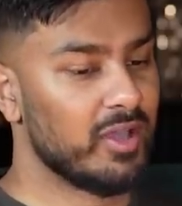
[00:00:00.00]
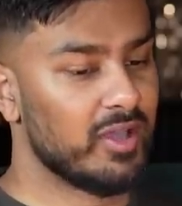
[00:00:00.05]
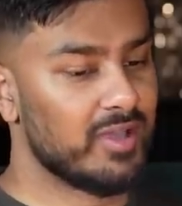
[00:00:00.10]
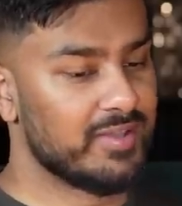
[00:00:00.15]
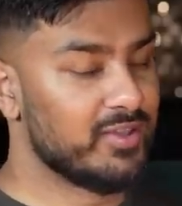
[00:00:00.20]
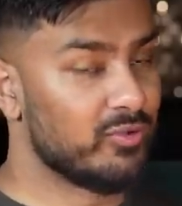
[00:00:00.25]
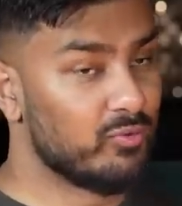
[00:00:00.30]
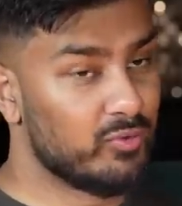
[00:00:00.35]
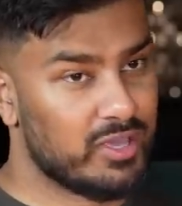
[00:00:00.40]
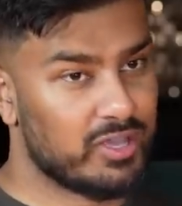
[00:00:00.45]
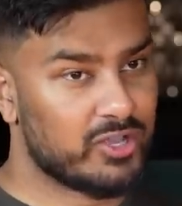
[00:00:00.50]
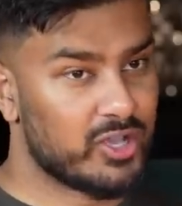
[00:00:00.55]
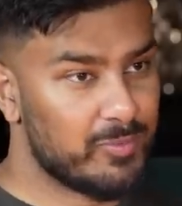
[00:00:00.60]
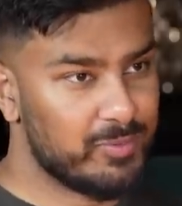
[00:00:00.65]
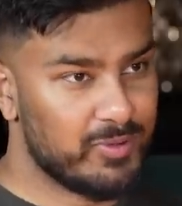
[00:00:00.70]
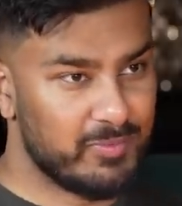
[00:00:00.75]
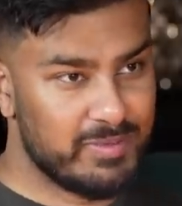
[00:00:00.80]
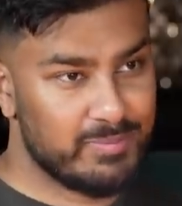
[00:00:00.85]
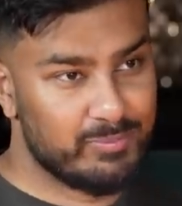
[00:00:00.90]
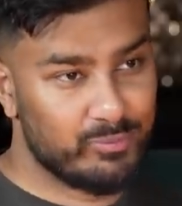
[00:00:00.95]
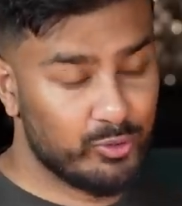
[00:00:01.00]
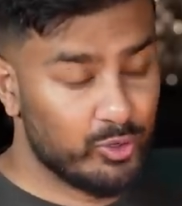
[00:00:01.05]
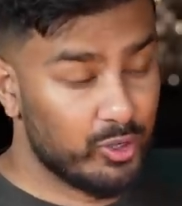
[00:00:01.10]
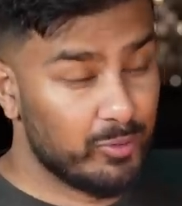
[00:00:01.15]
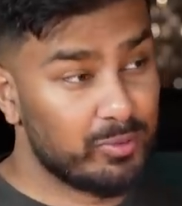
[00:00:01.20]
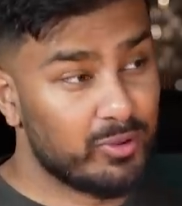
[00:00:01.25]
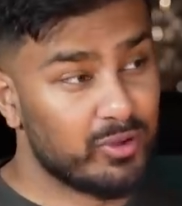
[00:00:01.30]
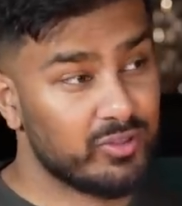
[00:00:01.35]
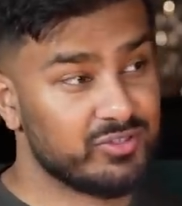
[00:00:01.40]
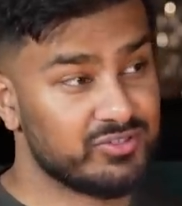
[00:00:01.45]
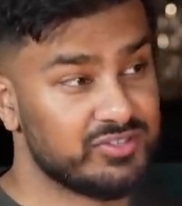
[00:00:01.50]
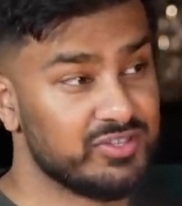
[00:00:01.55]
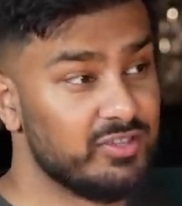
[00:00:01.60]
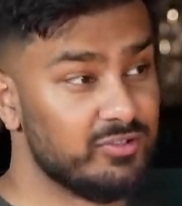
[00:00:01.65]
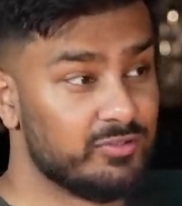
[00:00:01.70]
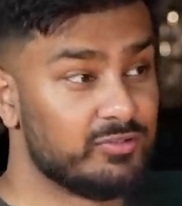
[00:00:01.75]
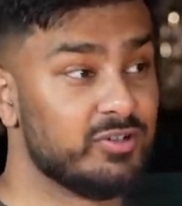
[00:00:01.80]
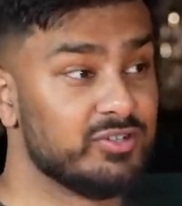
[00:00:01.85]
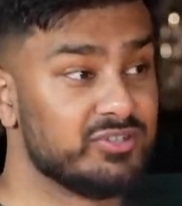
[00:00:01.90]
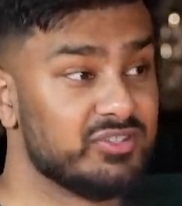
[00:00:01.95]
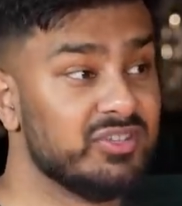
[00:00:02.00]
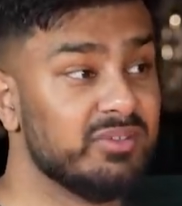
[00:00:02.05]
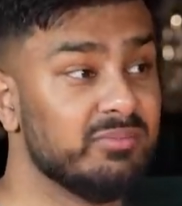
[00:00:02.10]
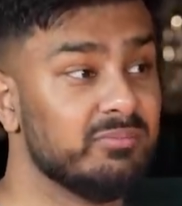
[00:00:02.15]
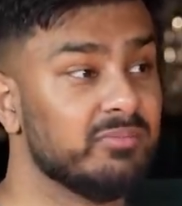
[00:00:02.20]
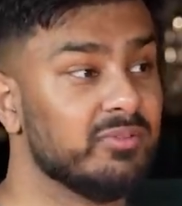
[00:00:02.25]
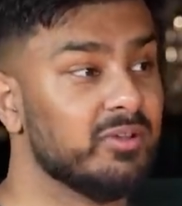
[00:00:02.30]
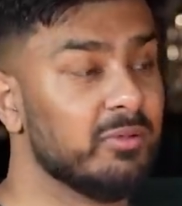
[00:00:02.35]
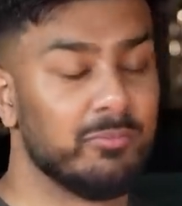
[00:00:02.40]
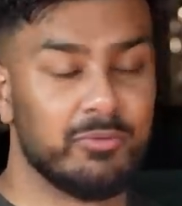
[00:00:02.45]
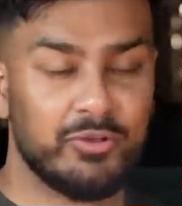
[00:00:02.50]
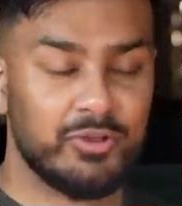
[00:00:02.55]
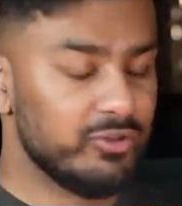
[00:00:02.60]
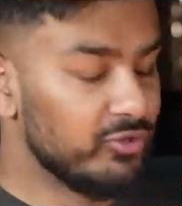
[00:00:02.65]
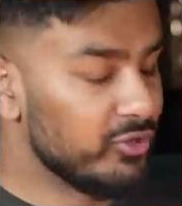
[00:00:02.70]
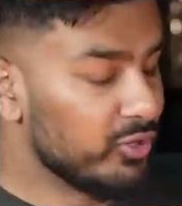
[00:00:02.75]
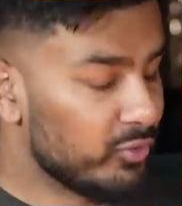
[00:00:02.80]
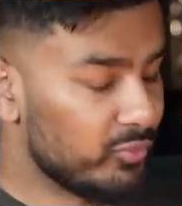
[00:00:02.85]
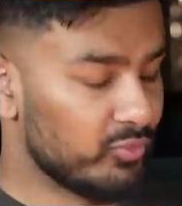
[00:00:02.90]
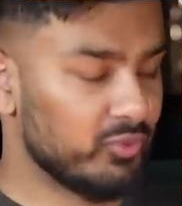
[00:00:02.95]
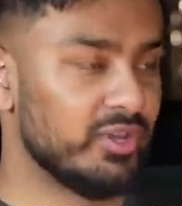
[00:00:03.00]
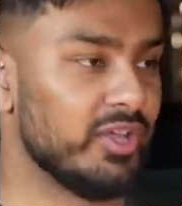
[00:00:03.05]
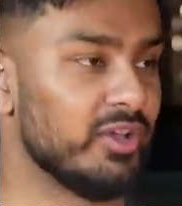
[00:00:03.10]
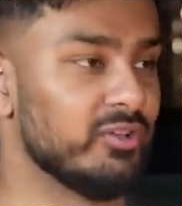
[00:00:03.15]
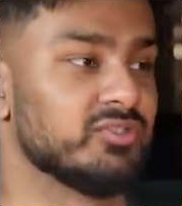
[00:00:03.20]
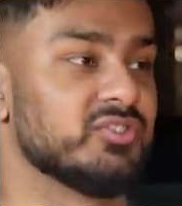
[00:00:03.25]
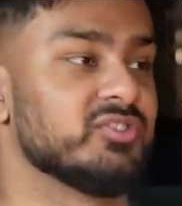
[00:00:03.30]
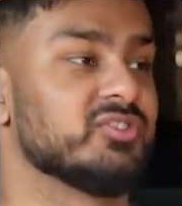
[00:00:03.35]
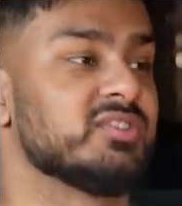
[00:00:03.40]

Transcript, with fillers: I tell like a couple of people who are part of the CEO cast team. No one else